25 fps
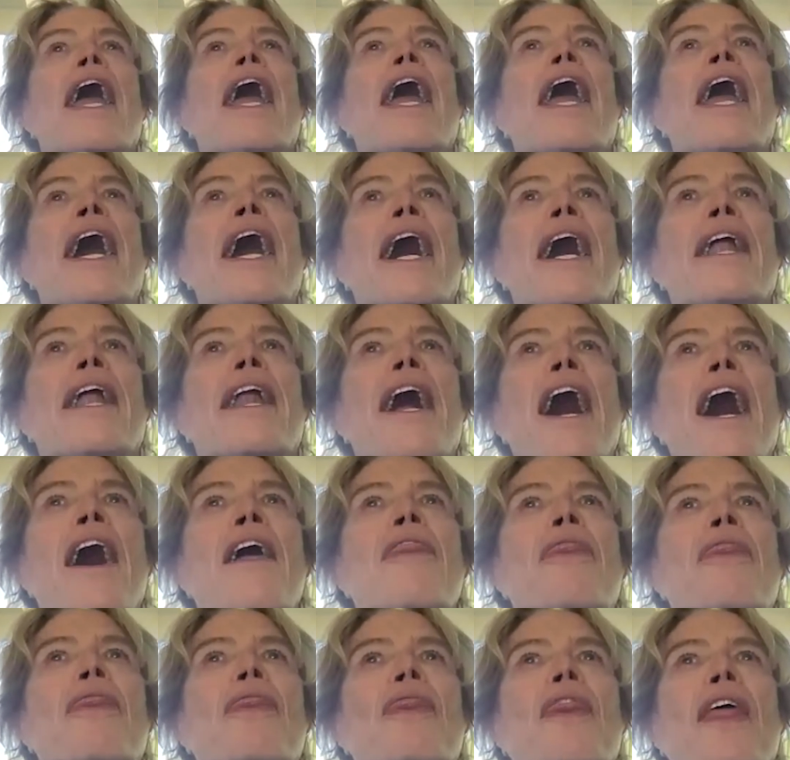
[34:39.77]
And
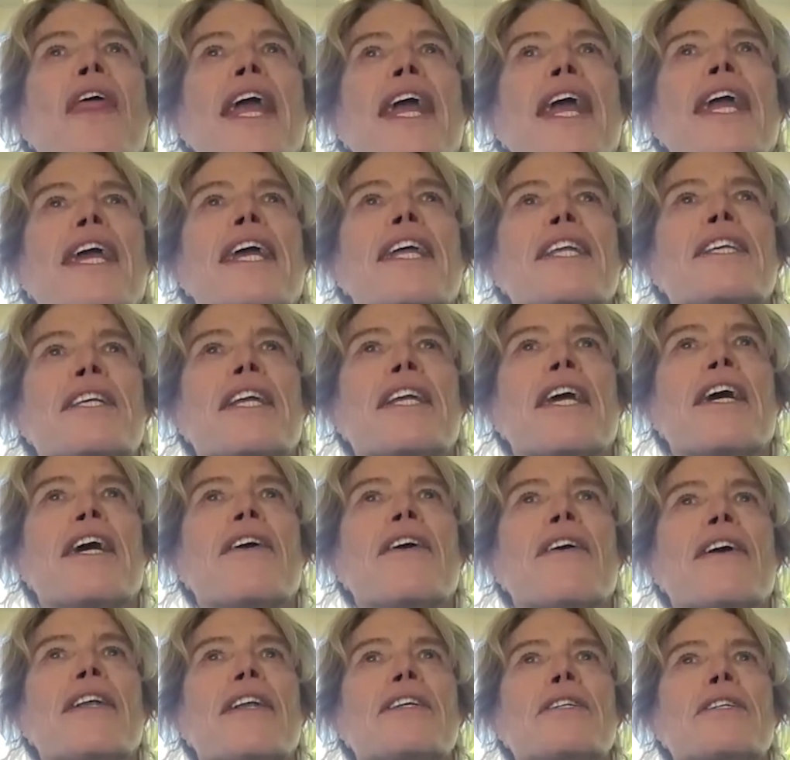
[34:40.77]
I think it's
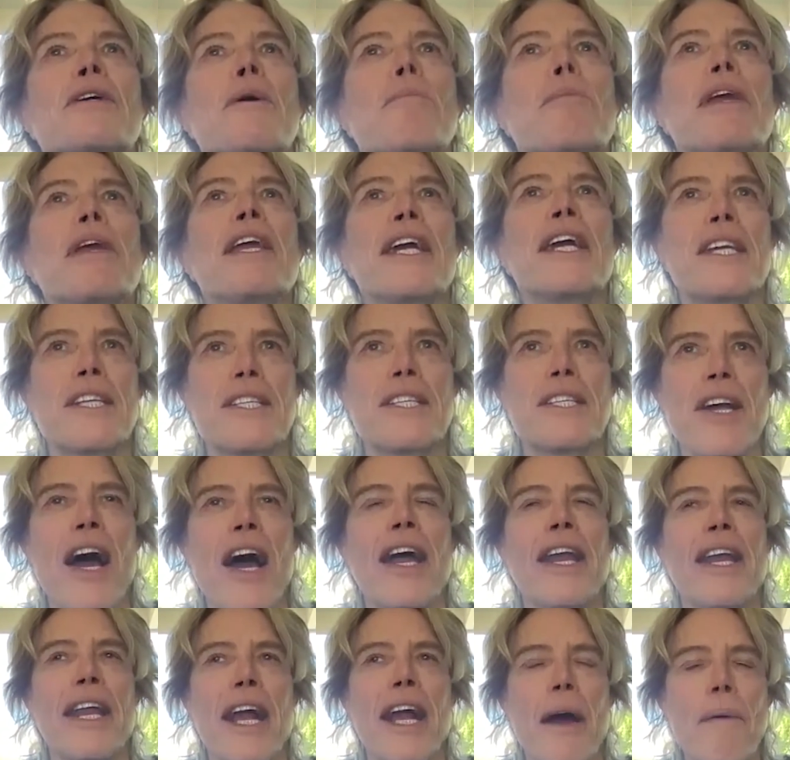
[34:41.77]
going to be
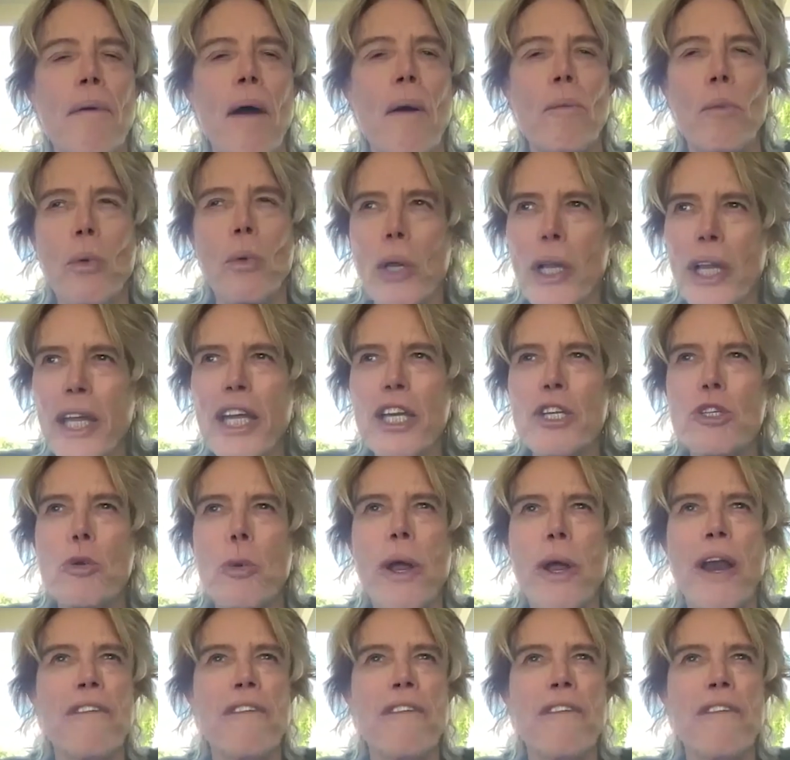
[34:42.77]
exciting. I'm really into it.